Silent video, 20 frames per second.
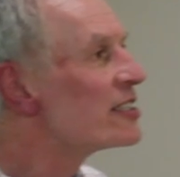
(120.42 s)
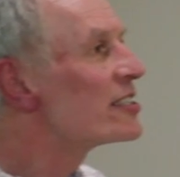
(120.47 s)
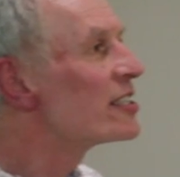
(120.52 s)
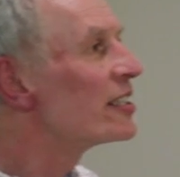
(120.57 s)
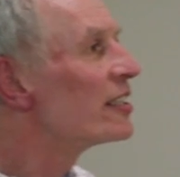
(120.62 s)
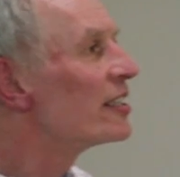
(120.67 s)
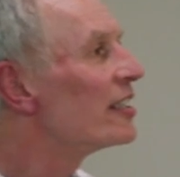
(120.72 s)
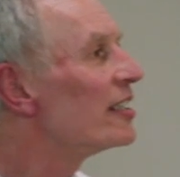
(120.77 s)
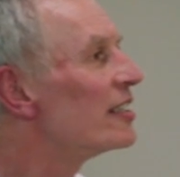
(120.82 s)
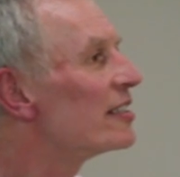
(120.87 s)
to
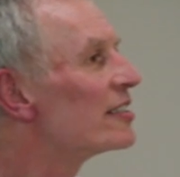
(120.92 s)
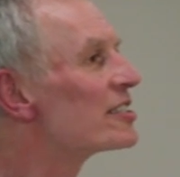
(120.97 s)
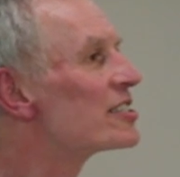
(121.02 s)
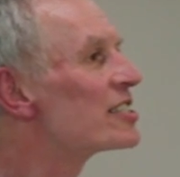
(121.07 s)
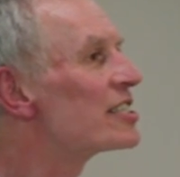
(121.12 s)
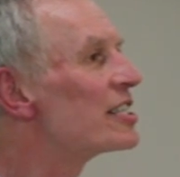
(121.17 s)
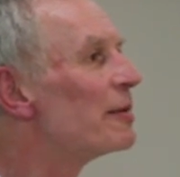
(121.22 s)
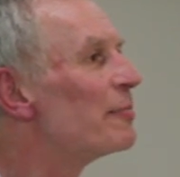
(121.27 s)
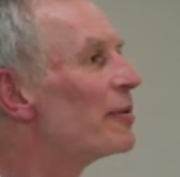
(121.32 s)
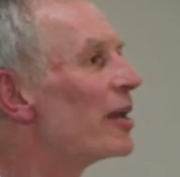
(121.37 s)
the
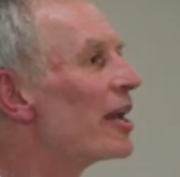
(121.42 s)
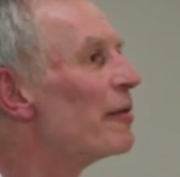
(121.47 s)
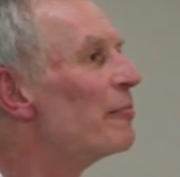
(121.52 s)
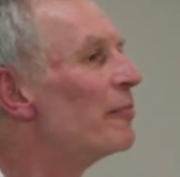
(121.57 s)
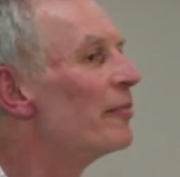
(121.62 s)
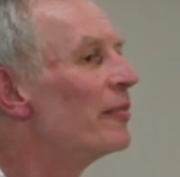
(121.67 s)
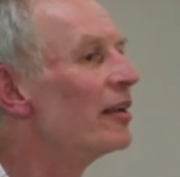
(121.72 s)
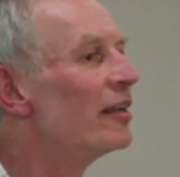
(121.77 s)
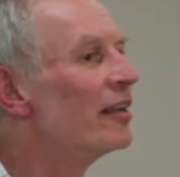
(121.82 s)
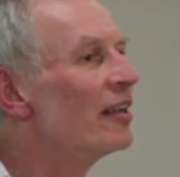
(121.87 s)

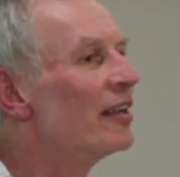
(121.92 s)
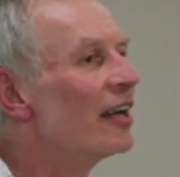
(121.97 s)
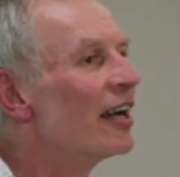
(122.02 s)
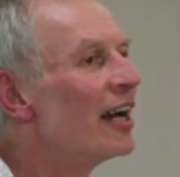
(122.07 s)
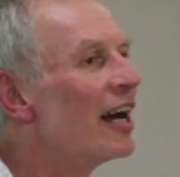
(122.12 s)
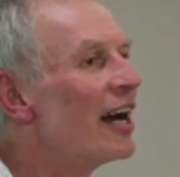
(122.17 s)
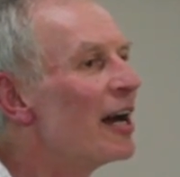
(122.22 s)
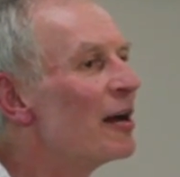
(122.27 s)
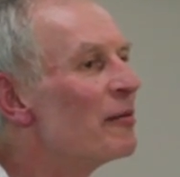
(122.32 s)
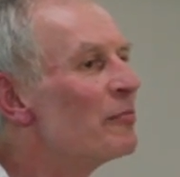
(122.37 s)
CBM
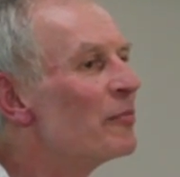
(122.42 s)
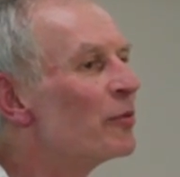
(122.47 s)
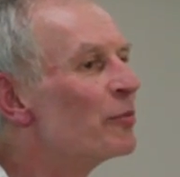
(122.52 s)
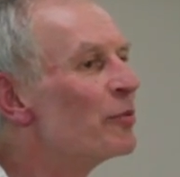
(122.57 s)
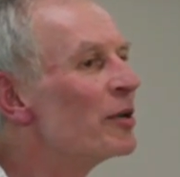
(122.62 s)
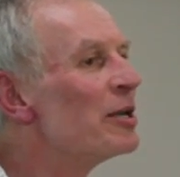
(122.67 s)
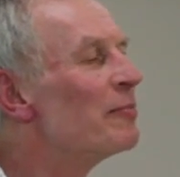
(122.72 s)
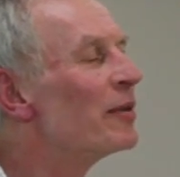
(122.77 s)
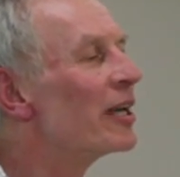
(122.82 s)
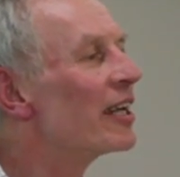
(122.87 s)

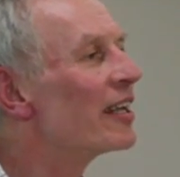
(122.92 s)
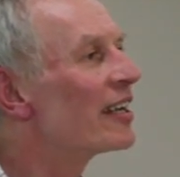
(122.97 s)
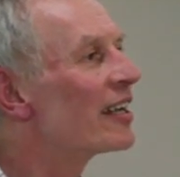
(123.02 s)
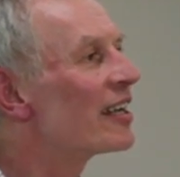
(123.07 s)
remit,